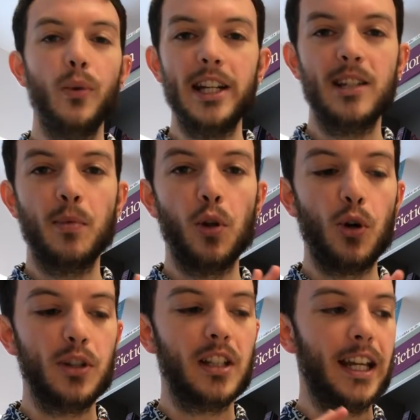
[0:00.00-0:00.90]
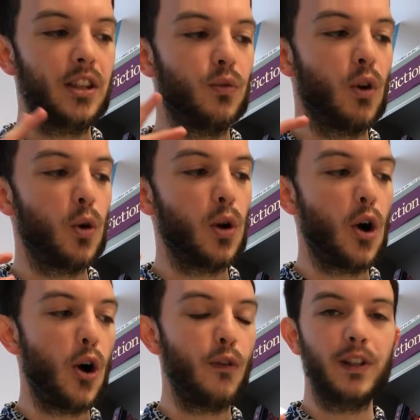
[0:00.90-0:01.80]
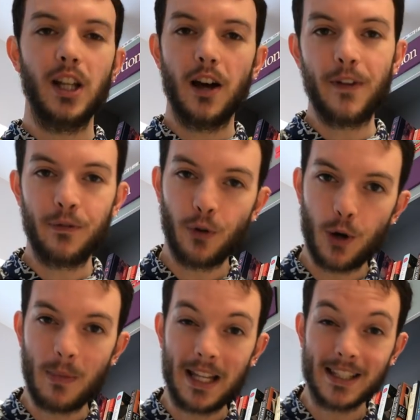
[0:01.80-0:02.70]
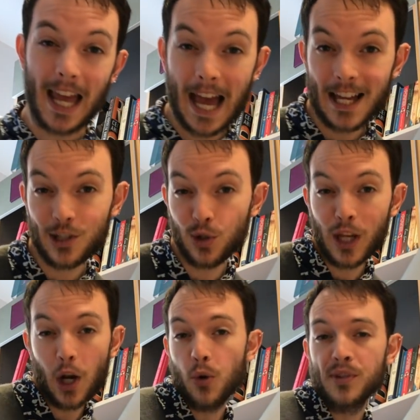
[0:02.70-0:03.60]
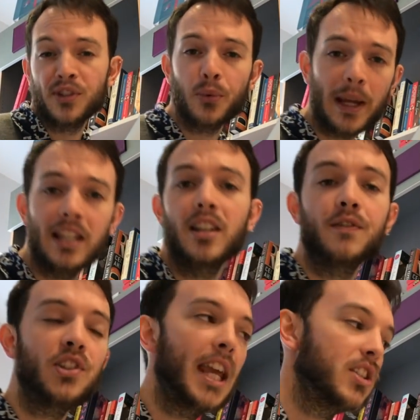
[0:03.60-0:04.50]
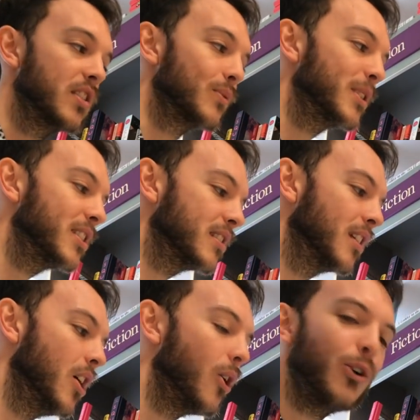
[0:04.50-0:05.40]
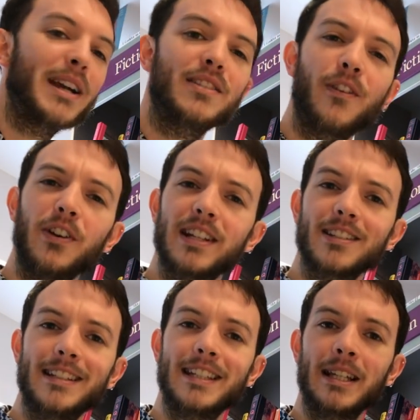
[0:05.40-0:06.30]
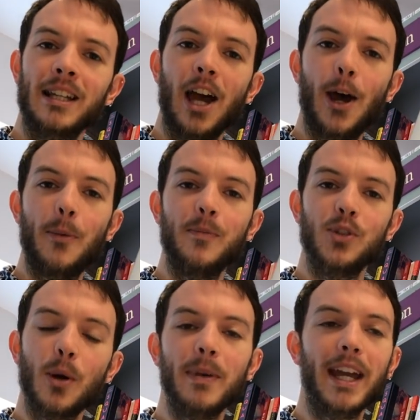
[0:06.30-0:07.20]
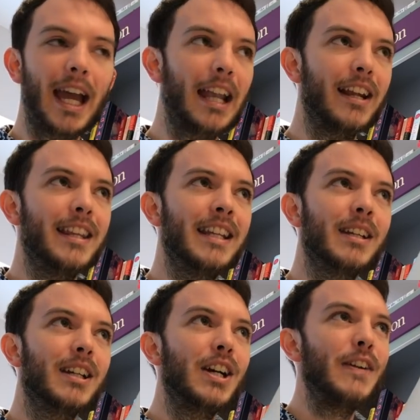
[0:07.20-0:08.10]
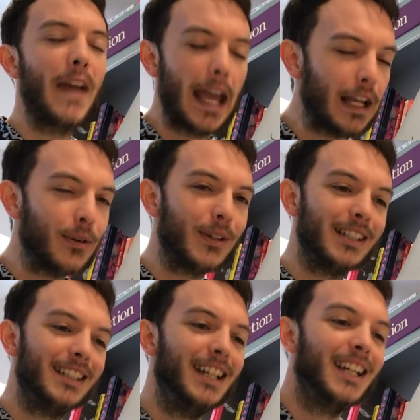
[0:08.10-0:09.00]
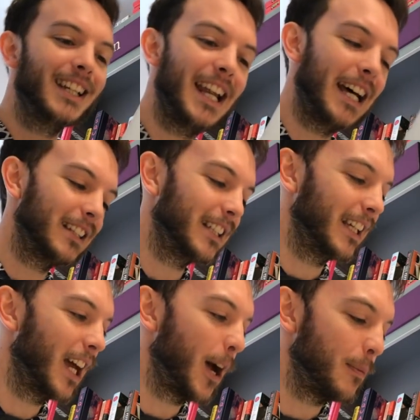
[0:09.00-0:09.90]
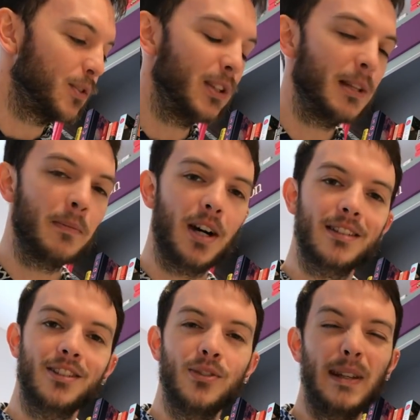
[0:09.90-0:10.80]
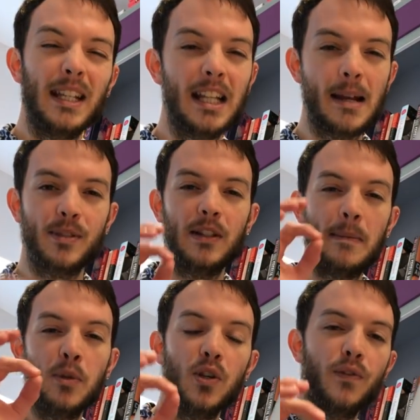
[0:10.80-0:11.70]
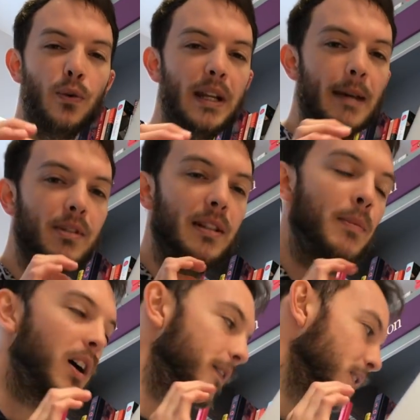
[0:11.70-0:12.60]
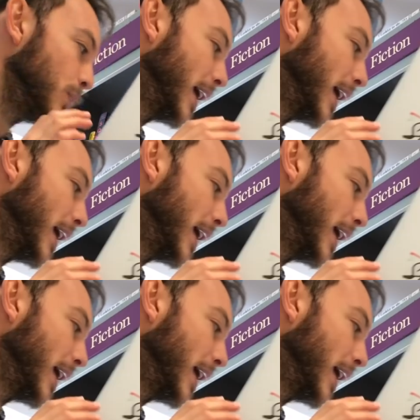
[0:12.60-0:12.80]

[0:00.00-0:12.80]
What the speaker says: which explores like the role of love and romance as you get older and the way that love changes, which is always a very exciting topic. And I think if anyone can handle it, Julian Barnes can do it in an absolutely beautiful and absolutely perfect